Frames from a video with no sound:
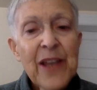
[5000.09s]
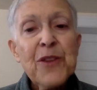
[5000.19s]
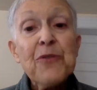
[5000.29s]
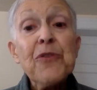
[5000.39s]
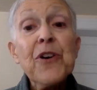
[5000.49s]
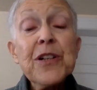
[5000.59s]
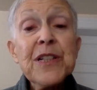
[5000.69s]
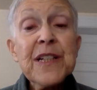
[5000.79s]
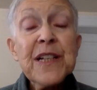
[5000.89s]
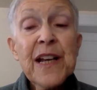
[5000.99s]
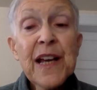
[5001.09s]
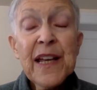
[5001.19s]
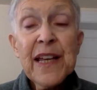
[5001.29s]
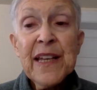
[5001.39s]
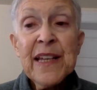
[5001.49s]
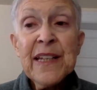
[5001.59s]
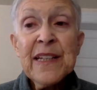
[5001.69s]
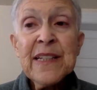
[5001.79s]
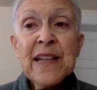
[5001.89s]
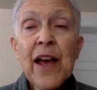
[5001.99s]
The first
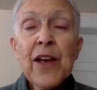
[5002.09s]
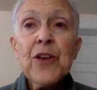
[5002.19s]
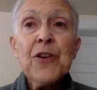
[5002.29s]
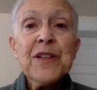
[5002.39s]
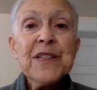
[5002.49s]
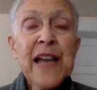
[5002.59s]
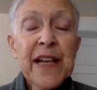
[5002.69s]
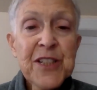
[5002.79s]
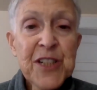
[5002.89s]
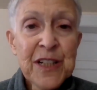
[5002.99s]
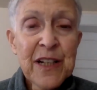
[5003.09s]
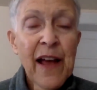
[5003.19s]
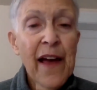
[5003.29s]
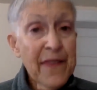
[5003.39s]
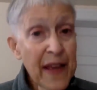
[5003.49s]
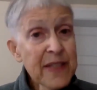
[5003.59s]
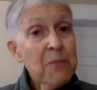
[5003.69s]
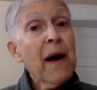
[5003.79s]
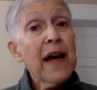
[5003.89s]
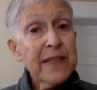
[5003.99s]
is your intention, and that's a
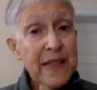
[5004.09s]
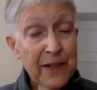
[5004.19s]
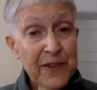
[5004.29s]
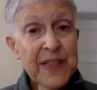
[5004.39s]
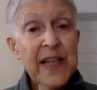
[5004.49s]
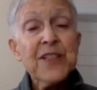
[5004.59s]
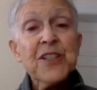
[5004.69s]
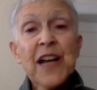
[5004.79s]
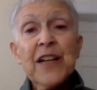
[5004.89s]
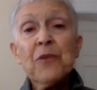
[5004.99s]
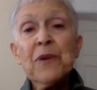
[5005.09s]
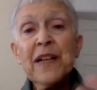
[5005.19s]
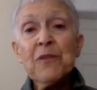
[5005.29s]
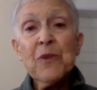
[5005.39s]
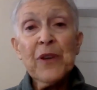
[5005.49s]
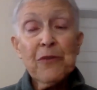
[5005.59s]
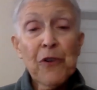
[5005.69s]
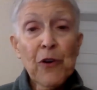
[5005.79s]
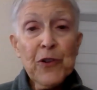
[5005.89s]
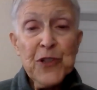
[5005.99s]
positive intention. I know we didn't really
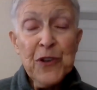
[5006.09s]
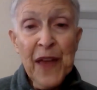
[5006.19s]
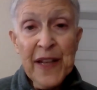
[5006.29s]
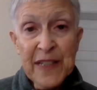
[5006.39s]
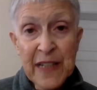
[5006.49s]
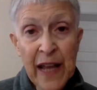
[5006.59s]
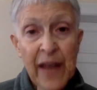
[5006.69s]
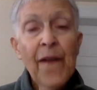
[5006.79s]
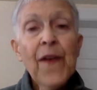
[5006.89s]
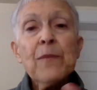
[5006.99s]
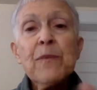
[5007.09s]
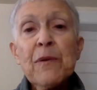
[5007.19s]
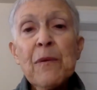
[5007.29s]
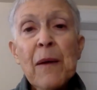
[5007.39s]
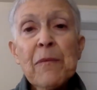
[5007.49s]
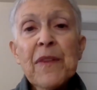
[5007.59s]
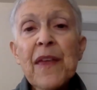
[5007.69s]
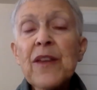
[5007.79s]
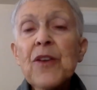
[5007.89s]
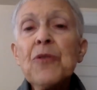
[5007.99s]
focus on that today, but remember
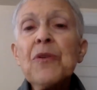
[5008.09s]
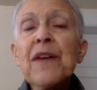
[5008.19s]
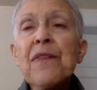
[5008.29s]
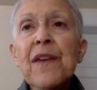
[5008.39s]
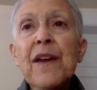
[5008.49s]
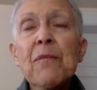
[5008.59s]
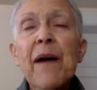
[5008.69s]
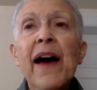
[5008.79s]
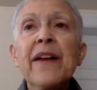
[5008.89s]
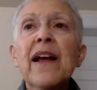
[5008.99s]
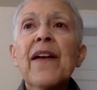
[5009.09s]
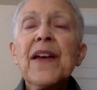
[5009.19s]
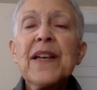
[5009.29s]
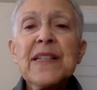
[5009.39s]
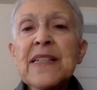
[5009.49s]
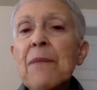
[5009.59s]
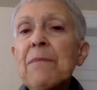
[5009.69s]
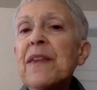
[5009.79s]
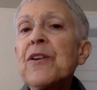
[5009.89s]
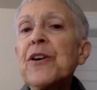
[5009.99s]
that you can think about
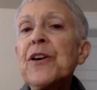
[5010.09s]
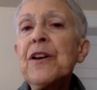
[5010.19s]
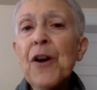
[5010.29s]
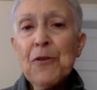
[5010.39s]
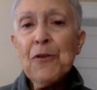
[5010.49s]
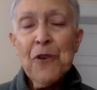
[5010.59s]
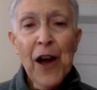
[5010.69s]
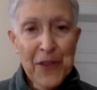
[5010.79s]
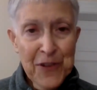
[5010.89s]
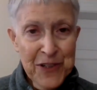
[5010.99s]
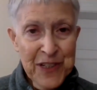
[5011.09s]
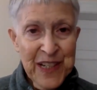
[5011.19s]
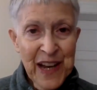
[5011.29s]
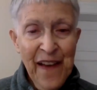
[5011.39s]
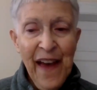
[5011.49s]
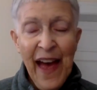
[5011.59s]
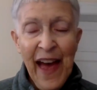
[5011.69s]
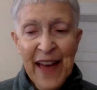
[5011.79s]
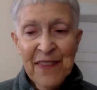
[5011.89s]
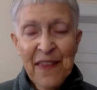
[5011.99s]
something good for others,
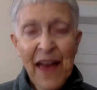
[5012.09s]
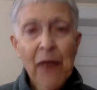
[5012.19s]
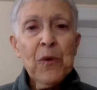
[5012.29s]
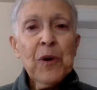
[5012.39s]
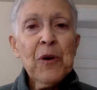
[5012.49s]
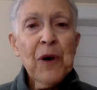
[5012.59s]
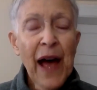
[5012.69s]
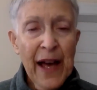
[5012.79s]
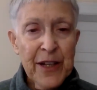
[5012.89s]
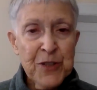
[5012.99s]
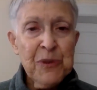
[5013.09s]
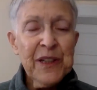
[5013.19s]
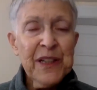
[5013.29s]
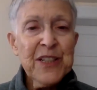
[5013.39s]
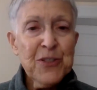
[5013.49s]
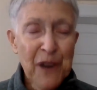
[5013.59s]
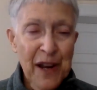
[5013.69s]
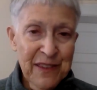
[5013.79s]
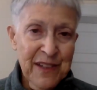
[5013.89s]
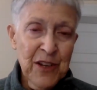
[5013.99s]
and that will actually
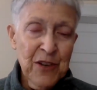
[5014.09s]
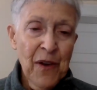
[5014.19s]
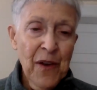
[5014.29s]
strengthen you.